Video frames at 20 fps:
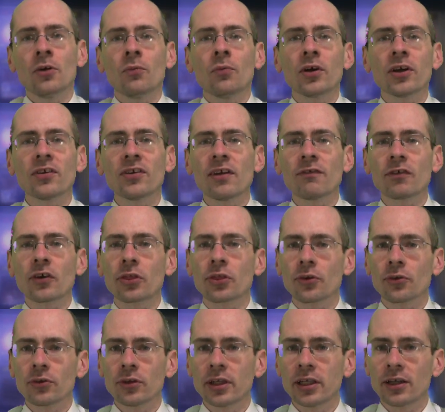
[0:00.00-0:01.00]
What is never
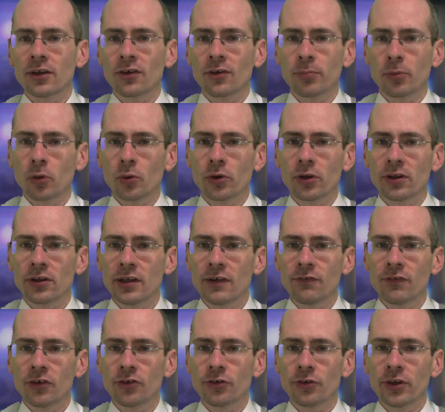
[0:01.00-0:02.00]
thoroughly explored in the
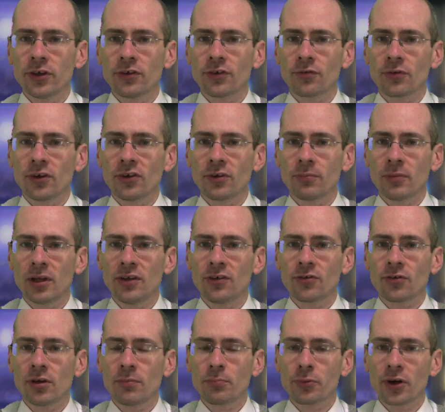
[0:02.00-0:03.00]
official histories and
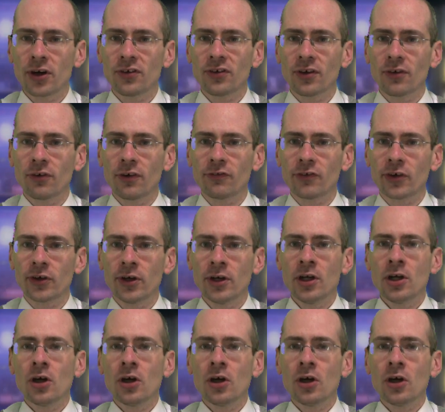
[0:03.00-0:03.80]
mainstream press, however,